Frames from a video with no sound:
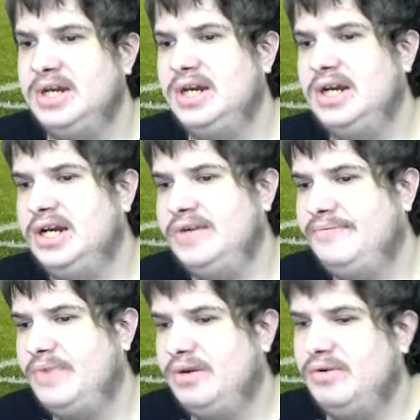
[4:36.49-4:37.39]

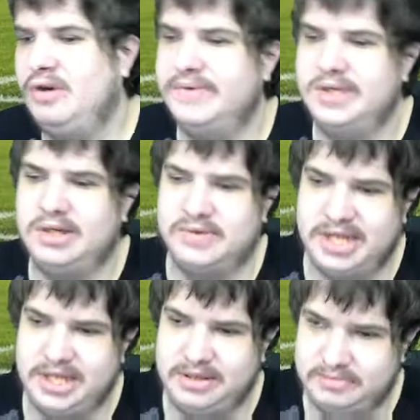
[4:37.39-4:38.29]
Um, obviously, I've
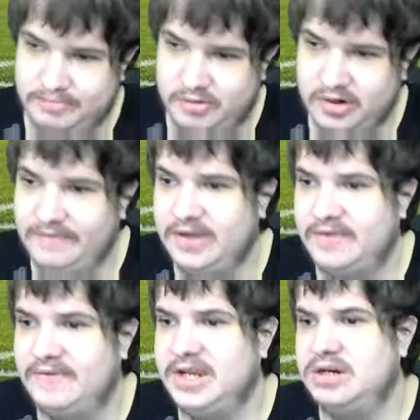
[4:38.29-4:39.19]
said in previous
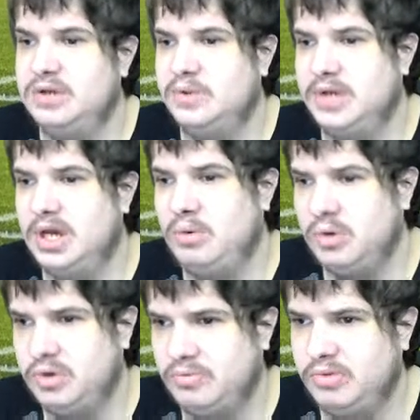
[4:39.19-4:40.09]
videos, we, know,